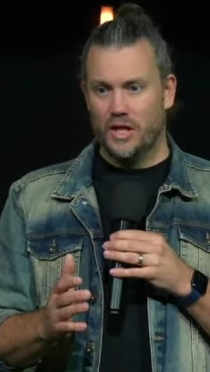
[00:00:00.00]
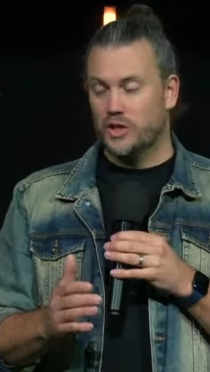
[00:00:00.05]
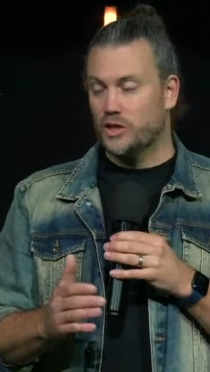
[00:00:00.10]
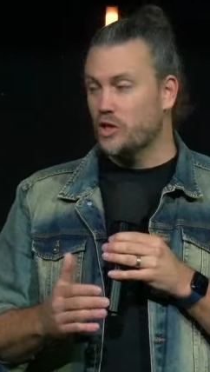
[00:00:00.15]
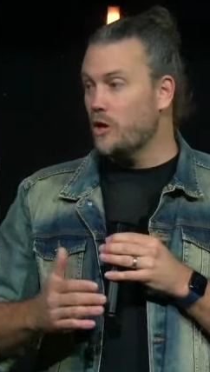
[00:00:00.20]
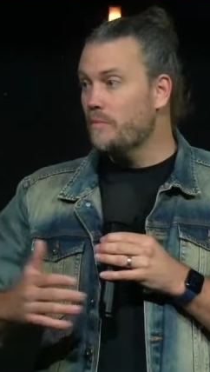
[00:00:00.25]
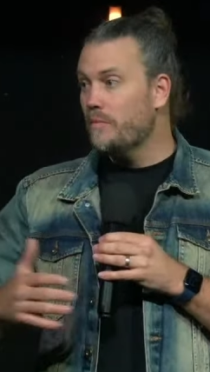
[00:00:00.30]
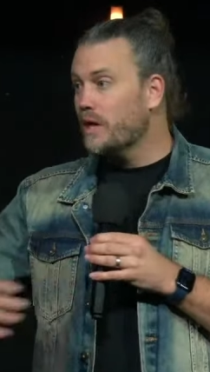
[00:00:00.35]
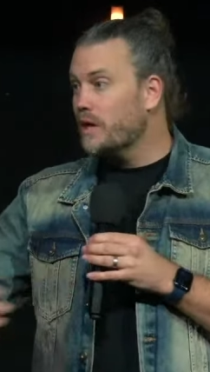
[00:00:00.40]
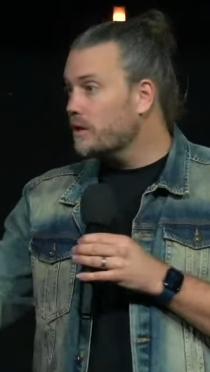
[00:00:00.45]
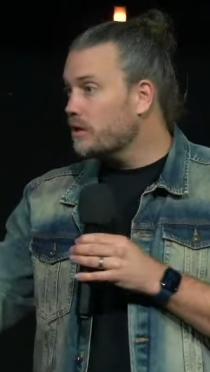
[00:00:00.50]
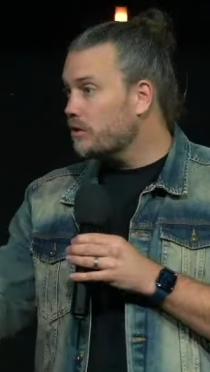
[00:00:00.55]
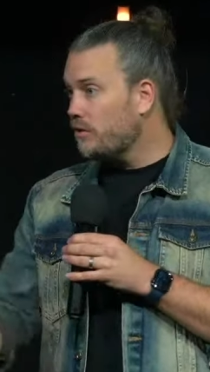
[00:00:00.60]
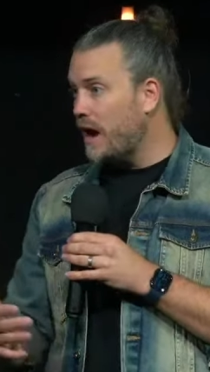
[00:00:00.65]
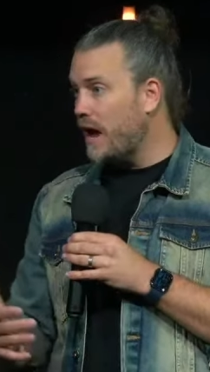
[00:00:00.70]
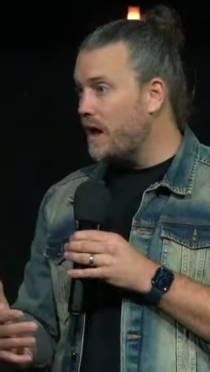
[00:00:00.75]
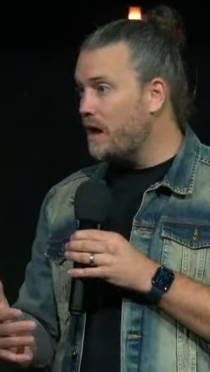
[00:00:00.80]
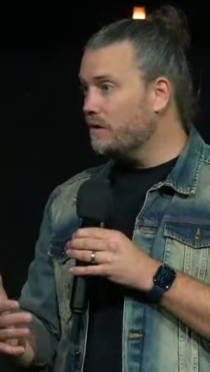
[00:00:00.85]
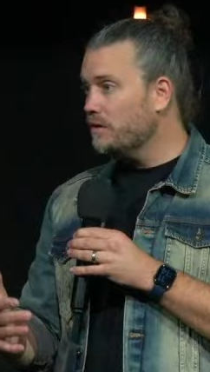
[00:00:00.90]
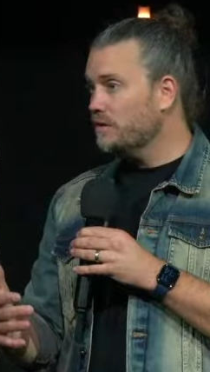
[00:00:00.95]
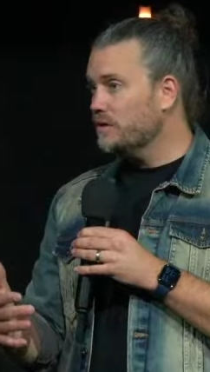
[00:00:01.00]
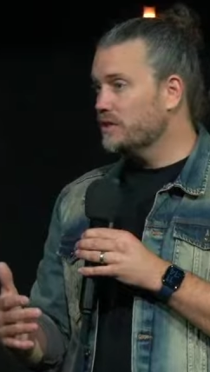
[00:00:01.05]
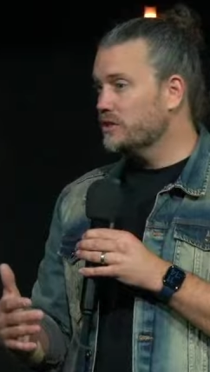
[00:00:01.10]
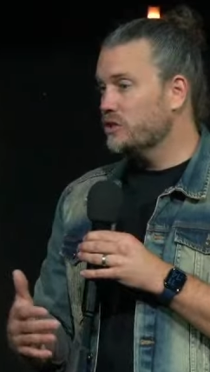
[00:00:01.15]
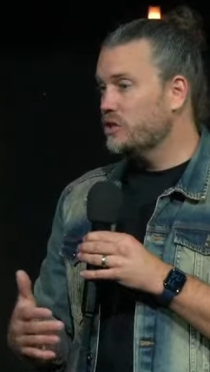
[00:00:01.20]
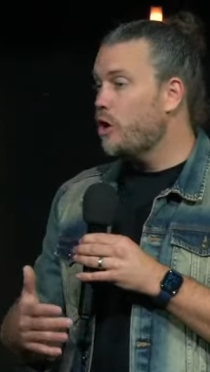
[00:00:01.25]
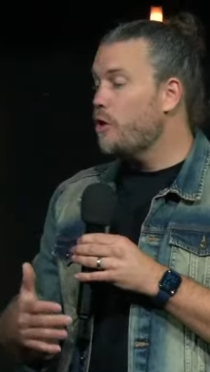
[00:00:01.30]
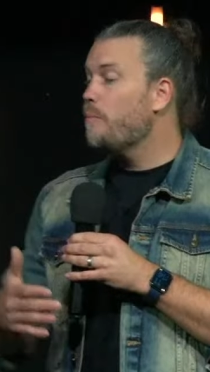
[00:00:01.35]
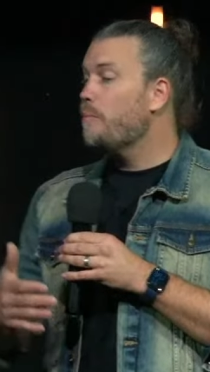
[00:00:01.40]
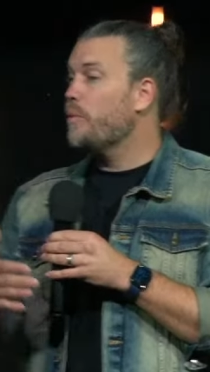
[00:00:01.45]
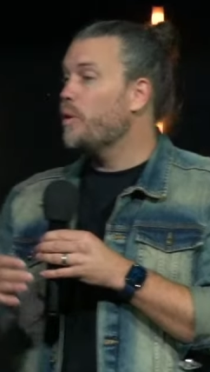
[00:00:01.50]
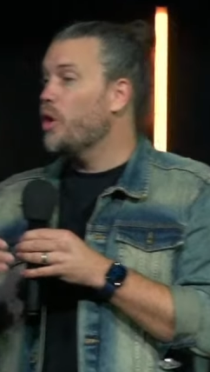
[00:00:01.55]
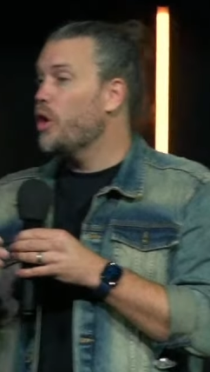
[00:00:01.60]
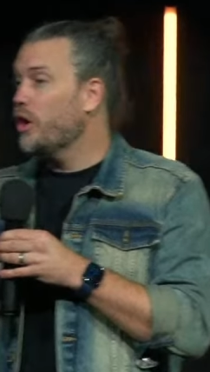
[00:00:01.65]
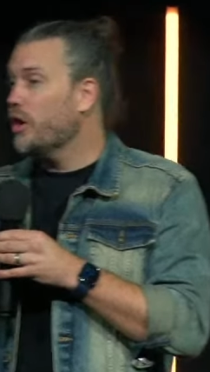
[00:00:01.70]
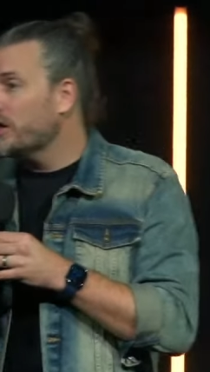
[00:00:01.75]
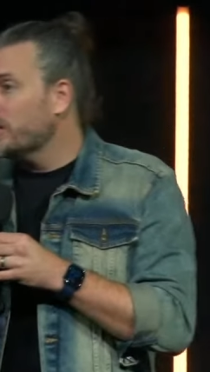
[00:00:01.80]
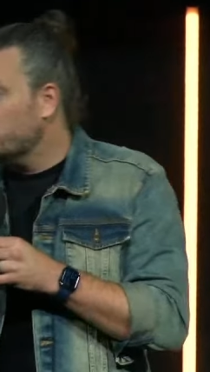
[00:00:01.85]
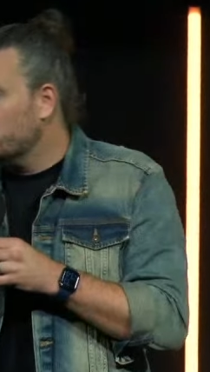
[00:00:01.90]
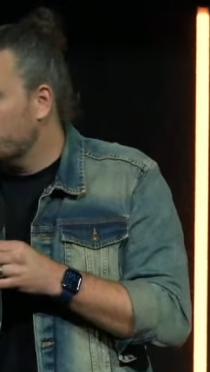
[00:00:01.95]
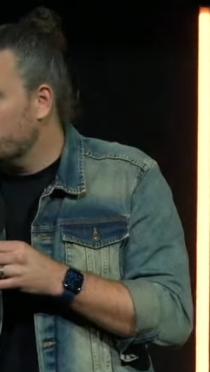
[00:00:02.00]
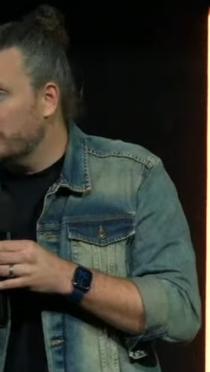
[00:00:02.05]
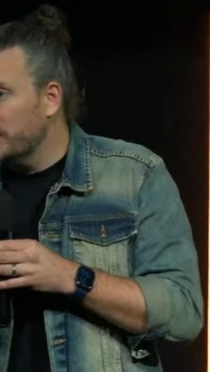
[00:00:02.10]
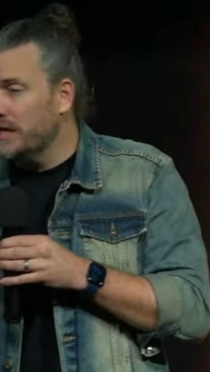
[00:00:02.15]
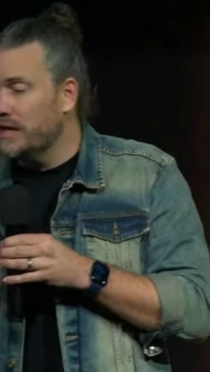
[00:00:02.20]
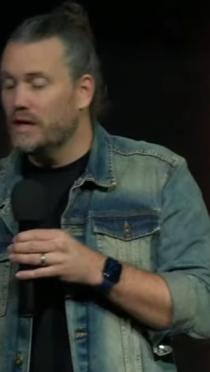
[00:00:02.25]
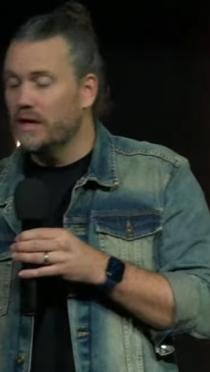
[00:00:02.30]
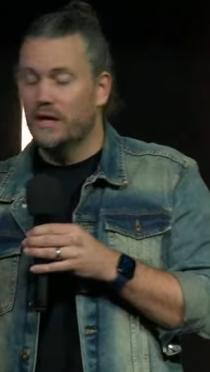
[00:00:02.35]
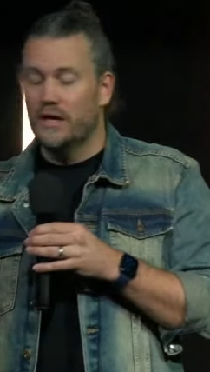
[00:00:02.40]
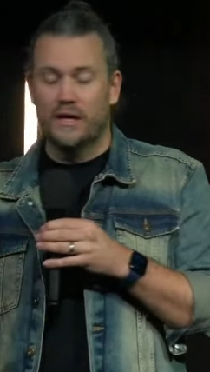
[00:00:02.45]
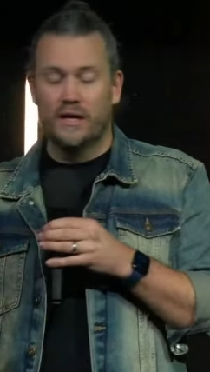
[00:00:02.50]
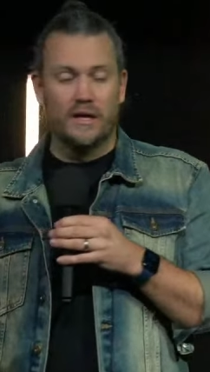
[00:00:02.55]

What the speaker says: There's no middle ground. There's no purgatory.